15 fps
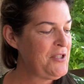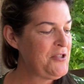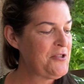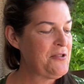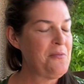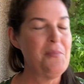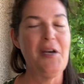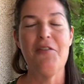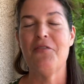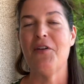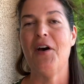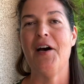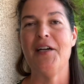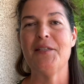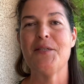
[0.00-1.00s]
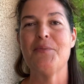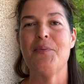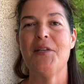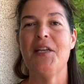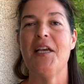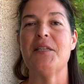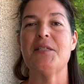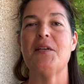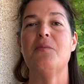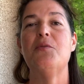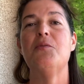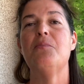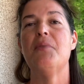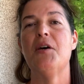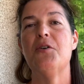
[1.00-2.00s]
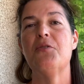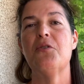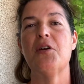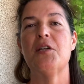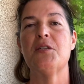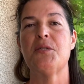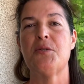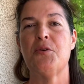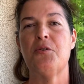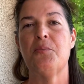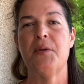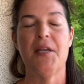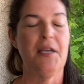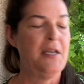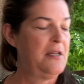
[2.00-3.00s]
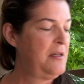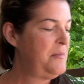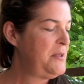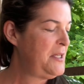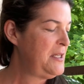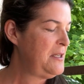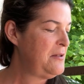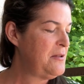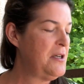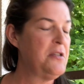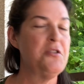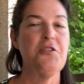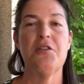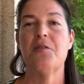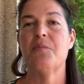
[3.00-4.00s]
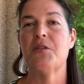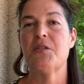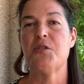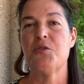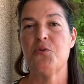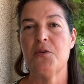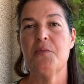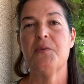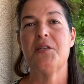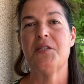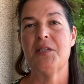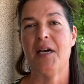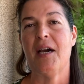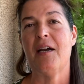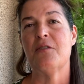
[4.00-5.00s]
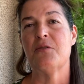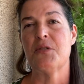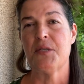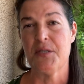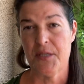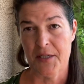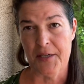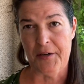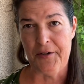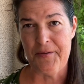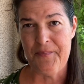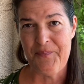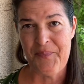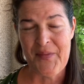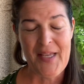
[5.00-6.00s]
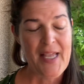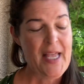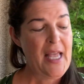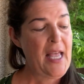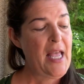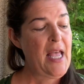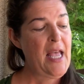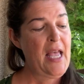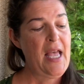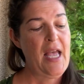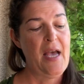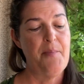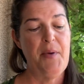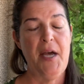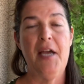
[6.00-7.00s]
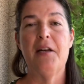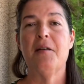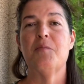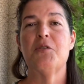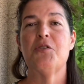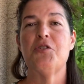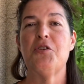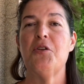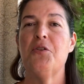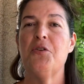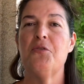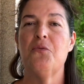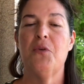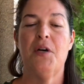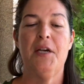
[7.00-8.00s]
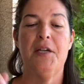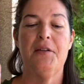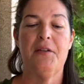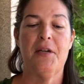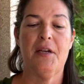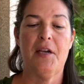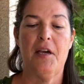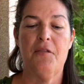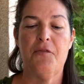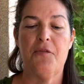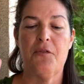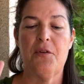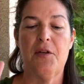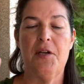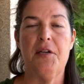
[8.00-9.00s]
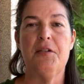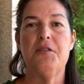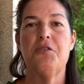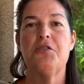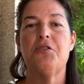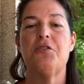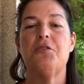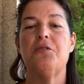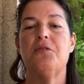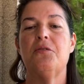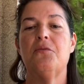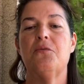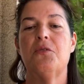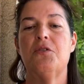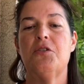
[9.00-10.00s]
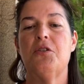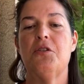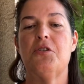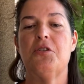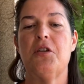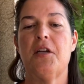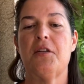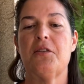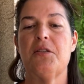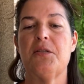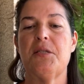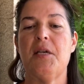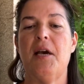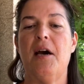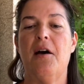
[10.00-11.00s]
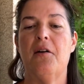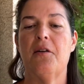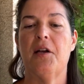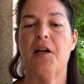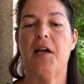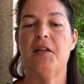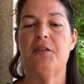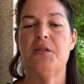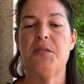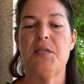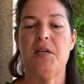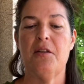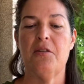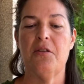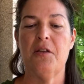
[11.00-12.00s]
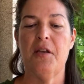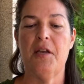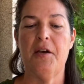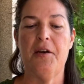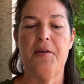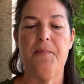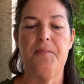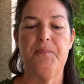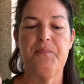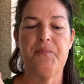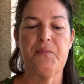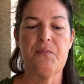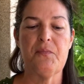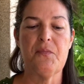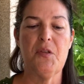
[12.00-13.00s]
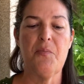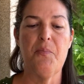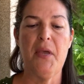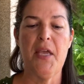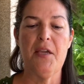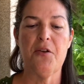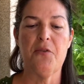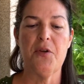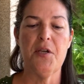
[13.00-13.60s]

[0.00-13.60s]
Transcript: and my thoughts. But yes, I'm in Belgrade, Serbia, and I'm eating lunch, and I'm extremely tired still. But I'm going to show you what I got for lunch. I want you to check this out. I got this at the bakery